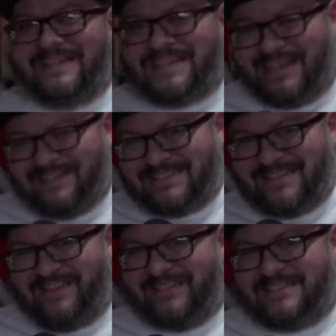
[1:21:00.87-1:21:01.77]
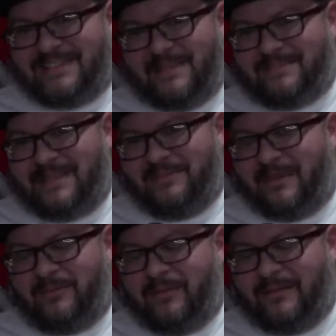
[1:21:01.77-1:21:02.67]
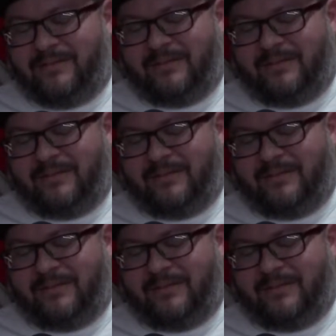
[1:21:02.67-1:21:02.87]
Chelsea on the same team, that would be insane.